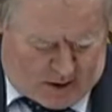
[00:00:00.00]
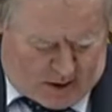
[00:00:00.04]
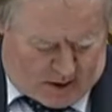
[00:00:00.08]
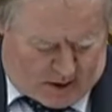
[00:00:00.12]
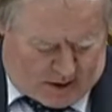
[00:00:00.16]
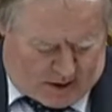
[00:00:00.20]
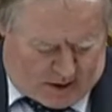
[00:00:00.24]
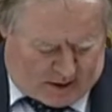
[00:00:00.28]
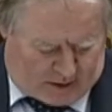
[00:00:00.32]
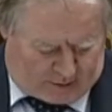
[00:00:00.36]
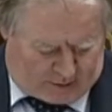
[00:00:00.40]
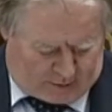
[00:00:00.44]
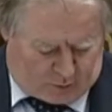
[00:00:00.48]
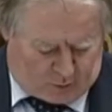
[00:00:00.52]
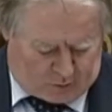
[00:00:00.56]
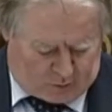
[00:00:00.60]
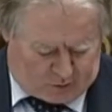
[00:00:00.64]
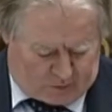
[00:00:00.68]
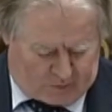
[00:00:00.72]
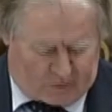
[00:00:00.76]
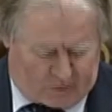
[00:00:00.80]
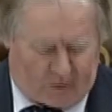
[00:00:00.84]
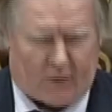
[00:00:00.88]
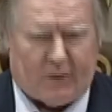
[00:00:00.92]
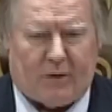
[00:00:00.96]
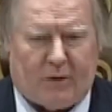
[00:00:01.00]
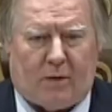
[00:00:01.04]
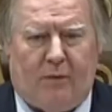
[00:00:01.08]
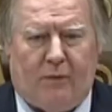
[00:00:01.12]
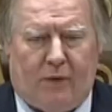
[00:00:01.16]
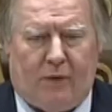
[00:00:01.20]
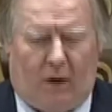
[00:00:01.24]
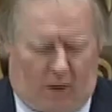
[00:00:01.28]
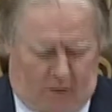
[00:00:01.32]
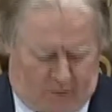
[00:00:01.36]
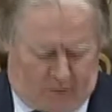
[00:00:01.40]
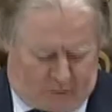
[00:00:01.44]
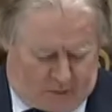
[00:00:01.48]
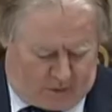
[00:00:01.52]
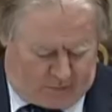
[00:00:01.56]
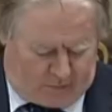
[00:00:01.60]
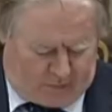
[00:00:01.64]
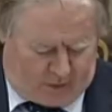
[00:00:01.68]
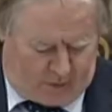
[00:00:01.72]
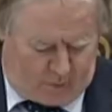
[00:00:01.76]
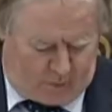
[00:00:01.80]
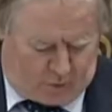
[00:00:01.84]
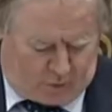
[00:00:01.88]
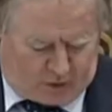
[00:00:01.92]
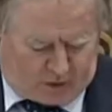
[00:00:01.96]
And of course he was also involved
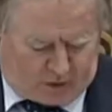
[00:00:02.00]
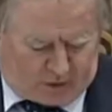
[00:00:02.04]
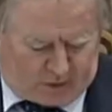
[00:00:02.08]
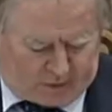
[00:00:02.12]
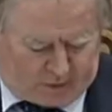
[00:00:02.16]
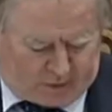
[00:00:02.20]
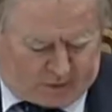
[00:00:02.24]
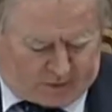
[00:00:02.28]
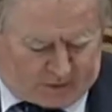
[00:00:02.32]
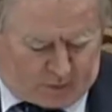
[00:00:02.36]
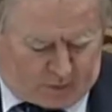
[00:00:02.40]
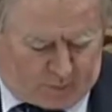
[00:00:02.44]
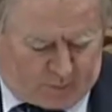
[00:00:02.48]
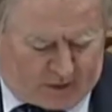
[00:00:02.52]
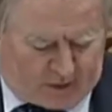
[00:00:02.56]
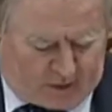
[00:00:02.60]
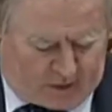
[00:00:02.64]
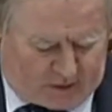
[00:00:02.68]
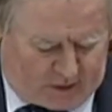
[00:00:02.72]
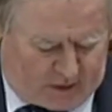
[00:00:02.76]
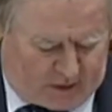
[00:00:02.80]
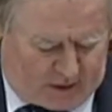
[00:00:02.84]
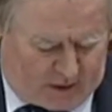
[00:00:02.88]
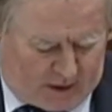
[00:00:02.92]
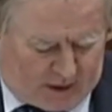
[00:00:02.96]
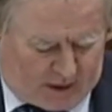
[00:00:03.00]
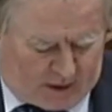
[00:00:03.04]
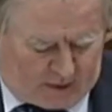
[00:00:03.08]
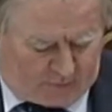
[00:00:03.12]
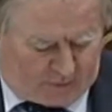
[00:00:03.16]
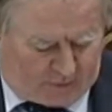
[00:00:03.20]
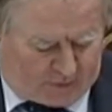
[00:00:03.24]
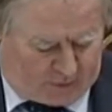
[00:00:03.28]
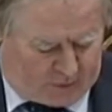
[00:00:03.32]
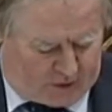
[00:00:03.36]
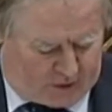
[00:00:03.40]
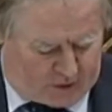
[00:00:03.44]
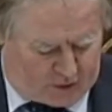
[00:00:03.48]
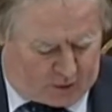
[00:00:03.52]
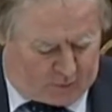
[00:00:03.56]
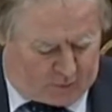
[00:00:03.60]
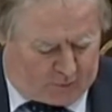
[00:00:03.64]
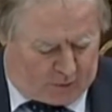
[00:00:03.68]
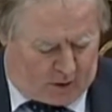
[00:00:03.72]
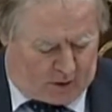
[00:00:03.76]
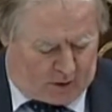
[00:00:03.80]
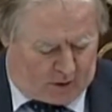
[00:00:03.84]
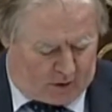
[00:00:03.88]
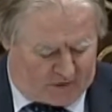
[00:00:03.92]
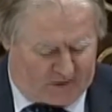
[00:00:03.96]
very much in the Disability Federation of
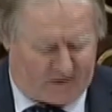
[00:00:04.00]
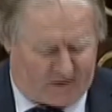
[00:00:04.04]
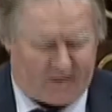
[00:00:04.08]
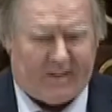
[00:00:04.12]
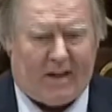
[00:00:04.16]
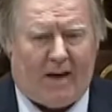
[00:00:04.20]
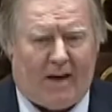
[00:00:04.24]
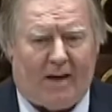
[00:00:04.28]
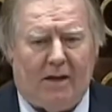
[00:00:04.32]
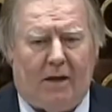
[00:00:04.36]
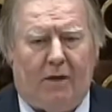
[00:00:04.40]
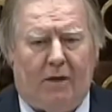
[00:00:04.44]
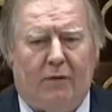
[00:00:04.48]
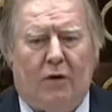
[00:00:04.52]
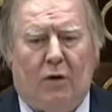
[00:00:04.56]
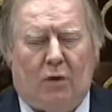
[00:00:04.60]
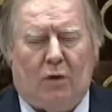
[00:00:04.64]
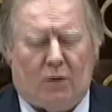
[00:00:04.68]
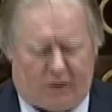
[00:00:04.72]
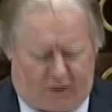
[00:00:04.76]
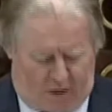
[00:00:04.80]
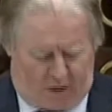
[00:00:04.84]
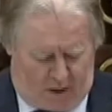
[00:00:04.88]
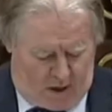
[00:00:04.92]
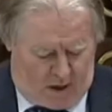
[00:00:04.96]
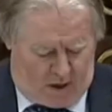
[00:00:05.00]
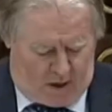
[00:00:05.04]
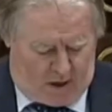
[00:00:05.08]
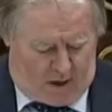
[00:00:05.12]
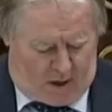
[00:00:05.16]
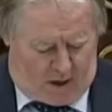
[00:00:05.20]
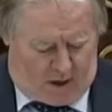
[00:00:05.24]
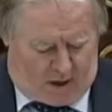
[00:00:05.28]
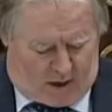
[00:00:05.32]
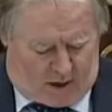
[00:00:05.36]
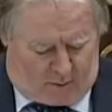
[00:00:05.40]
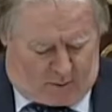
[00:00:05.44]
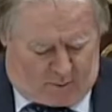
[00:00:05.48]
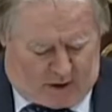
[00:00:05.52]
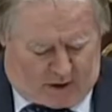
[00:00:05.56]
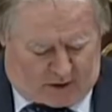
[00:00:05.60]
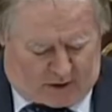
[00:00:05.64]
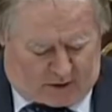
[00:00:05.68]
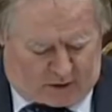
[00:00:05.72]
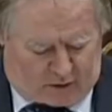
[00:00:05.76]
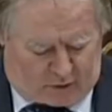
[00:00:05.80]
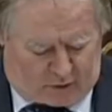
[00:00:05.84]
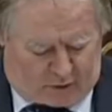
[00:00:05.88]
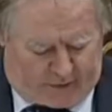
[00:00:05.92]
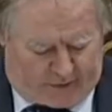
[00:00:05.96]
Ireland. And sadly, of course,
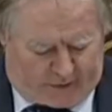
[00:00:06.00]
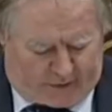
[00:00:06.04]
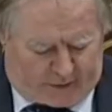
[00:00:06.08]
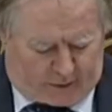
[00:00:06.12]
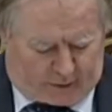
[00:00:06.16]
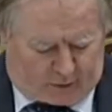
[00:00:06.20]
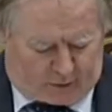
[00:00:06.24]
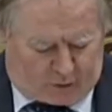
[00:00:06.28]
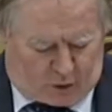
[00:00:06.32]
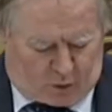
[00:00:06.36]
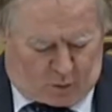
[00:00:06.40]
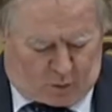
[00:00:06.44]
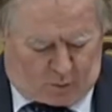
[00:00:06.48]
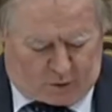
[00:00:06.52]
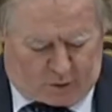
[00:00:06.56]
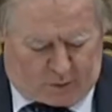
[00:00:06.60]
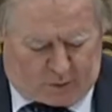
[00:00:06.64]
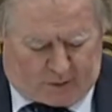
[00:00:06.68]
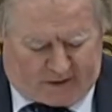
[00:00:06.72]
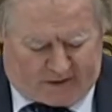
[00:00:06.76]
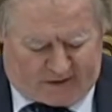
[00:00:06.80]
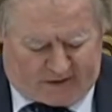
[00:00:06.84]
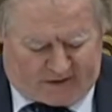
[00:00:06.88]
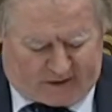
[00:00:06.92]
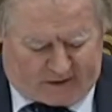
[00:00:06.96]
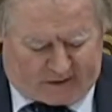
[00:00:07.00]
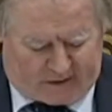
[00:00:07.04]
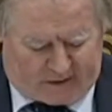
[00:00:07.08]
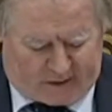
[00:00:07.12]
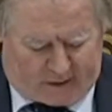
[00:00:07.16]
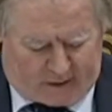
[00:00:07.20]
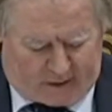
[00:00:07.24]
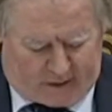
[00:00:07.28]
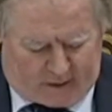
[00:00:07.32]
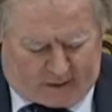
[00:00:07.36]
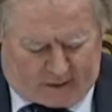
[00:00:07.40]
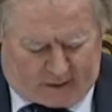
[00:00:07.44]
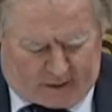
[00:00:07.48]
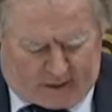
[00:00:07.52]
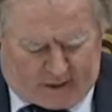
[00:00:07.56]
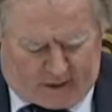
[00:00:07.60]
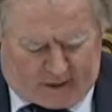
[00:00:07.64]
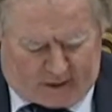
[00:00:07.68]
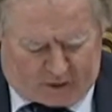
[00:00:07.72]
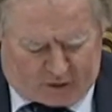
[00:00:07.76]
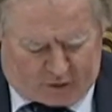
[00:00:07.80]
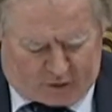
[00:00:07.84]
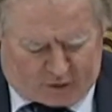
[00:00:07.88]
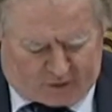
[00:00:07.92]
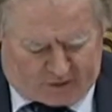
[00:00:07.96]
Martin died in October 2016,
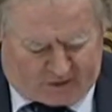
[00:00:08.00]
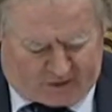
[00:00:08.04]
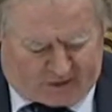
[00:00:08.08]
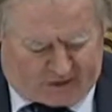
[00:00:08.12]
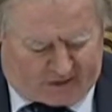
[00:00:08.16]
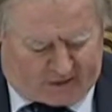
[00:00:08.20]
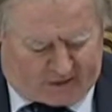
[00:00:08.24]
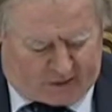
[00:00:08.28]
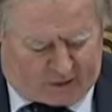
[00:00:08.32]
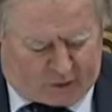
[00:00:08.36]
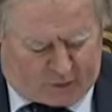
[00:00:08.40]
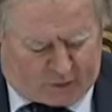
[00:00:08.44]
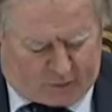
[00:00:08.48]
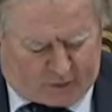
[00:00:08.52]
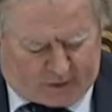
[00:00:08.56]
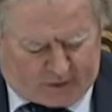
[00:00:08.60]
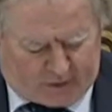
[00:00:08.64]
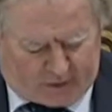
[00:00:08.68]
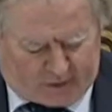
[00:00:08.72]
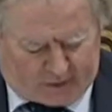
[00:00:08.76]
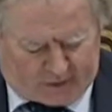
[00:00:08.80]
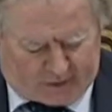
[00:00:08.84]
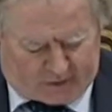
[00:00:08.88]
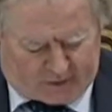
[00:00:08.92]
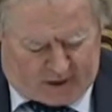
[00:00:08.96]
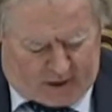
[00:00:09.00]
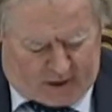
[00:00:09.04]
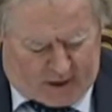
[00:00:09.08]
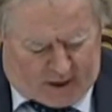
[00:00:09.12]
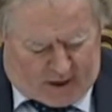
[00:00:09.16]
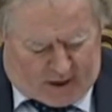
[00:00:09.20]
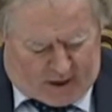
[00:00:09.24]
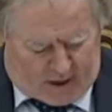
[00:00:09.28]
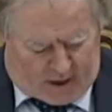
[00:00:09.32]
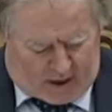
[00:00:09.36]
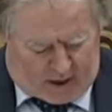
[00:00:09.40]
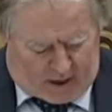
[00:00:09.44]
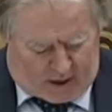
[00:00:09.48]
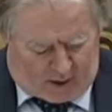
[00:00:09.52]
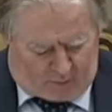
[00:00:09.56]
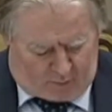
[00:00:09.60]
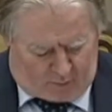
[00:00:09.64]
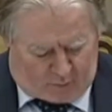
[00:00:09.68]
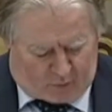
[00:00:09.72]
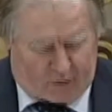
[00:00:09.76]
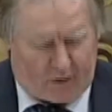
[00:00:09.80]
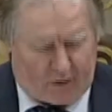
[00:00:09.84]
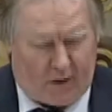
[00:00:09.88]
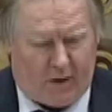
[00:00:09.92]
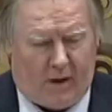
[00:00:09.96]
aged just 62 years.
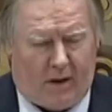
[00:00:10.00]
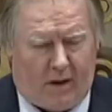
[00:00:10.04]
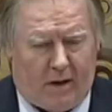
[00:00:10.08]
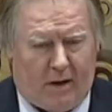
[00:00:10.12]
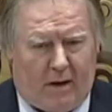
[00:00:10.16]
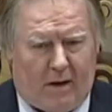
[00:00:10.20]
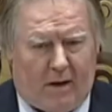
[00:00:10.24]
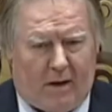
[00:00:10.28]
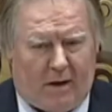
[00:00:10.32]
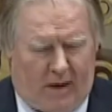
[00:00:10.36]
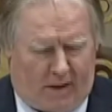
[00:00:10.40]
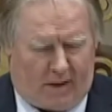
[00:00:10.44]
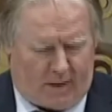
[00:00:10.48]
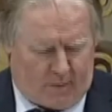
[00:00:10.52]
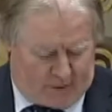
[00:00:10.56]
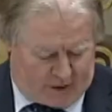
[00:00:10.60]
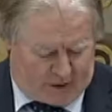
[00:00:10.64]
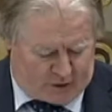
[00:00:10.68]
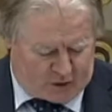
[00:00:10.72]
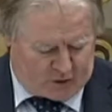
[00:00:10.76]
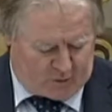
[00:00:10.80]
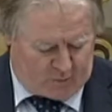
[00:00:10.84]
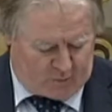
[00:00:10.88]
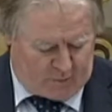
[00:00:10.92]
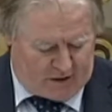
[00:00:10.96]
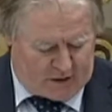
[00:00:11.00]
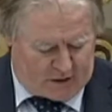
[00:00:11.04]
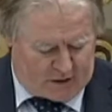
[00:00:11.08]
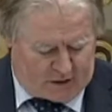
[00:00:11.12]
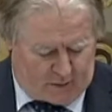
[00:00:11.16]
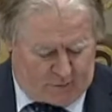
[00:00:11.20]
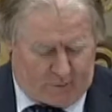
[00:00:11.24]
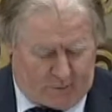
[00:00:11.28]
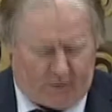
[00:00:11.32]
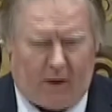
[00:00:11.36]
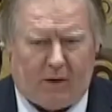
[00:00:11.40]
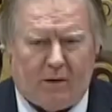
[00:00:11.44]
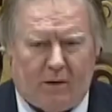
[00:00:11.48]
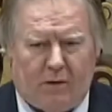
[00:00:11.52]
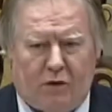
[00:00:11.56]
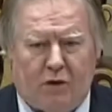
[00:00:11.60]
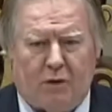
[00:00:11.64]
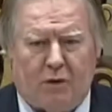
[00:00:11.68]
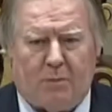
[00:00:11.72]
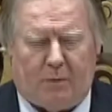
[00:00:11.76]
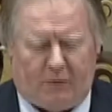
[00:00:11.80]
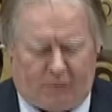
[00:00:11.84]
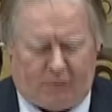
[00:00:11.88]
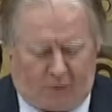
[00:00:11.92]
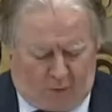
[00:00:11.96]
But I had the pleasure of meeting him then
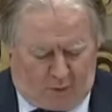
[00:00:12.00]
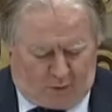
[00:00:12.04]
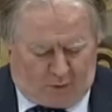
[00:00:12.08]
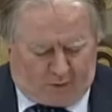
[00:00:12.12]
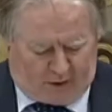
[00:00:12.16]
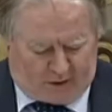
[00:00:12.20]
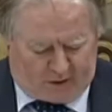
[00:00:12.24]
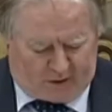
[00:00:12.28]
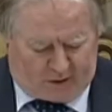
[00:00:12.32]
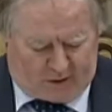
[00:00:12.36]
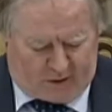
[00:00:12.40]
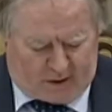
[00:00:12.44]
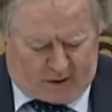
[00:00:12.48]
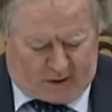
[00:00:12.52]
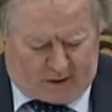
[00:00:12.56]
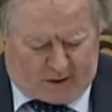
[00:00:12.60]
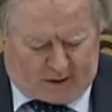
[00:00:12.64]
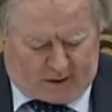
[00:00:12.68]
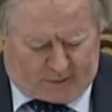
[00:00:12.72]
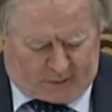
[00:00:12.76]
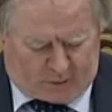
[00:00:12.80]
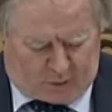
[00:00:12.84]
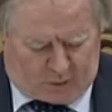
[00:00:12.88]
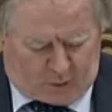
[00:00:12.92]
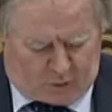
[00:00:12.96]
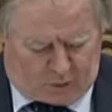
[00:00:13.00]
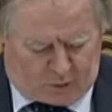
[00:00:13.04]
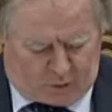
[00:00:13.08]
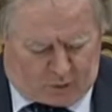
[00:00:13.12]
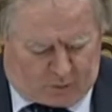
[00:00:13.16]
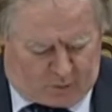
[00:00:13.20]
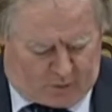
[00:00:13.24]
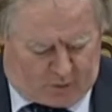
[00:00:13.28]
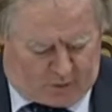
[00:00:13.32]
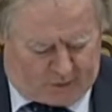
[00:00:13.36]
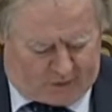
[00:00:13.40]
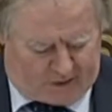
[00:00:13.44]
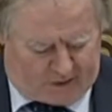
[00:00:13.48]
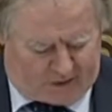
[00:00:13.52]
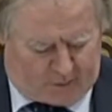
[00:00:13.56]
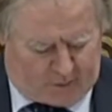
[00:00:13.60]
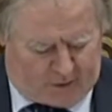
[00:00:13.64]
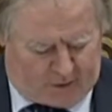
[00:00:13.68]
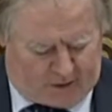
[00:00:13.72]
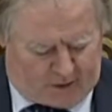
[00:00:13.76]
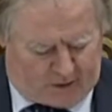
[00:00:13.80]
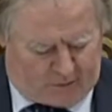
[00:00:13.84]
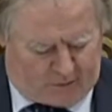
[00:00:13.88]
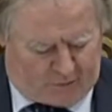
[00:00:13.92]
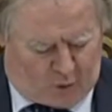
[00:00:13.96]
just before that at the North Dublin
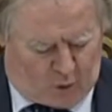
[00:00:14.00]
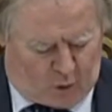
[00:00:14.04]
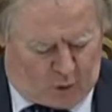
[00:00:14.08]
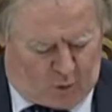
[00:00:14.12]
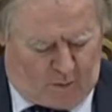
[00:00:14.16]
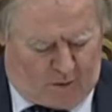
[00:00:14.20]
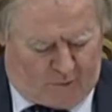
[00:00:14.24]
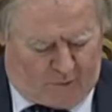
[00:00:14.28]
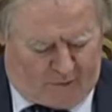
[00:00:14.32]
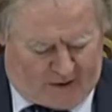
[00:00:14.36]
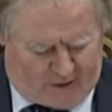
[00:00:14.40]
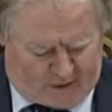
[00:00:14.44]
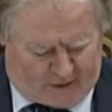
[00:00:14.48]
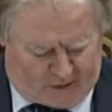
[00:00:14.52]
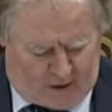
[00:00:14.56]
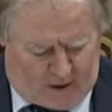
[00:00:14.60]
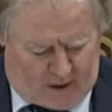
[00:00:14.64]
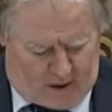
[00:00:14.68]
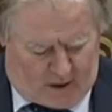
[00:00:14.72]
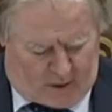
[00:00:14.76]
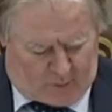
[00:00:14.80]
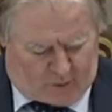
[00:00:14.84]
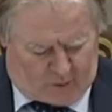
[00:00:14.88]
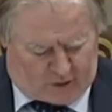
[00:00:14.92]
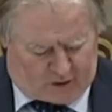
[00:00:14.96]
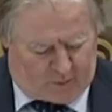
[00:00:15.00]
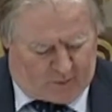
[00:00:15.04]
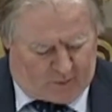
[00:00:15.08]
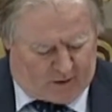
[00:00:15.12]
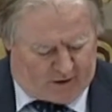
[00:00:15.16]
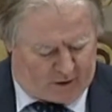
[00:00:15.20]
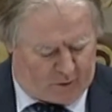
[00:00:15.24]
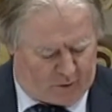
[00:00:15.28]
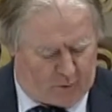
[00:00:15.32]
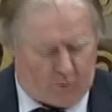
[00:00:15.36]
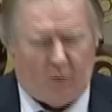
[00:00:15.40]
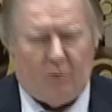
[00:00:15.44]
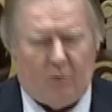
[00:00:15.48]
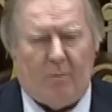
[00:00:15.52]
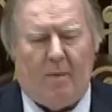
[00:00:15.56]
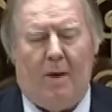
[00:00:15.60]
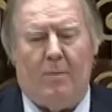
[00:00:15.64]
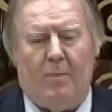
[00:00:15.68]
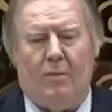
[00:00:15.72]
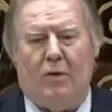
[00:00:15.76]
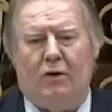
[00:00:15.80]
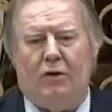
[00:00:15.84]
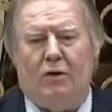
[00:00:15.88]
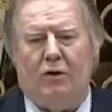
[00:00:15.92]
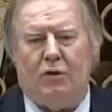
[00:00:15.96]
Disability Forum event, which the Minister will
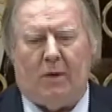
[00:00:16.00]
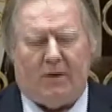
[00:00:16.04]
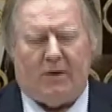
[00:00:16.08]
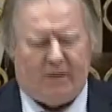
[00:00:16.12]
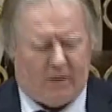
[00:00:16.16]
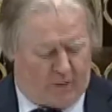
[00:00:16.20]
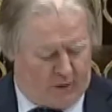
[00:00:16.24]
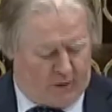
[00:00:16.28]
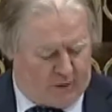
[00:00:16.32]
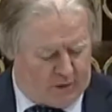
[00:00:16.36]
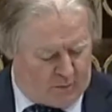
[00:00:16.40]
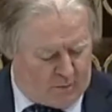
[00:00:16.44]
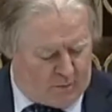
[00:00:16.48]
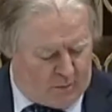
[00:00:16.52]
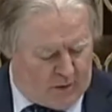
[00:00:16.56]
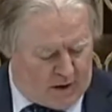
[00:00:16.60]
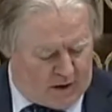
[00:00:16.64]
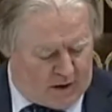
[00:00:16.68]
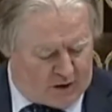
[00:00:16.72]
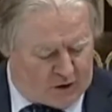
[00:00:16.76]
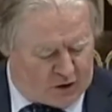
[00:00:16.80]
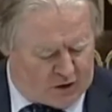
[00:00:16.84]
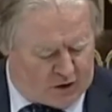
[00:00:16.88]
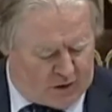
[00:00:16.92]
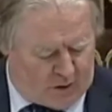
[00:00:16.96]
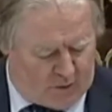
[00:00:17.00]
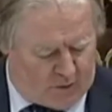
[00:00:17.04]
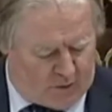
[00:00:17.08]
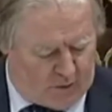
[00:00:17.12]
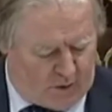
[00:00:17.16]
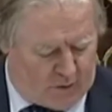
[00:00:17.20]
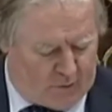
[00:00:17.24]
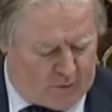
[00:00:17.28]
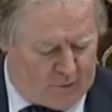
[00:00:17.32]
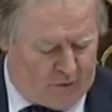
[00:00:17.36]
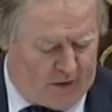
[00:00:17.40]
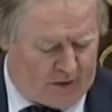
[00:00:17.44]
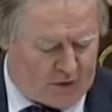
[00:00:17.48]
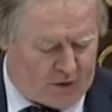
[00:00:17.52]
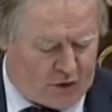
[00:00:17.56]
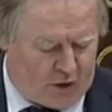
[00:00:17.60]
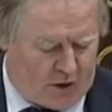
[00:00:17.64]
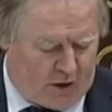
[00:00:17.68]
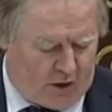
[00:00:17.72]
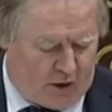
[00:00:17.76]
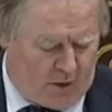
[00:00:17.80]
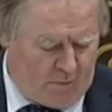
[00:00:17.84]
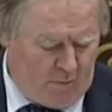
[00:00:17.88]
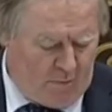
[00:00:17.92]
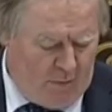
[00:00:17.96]
remember on the 29th of March of that
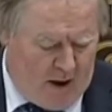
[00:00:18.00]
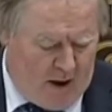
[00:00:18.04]
year.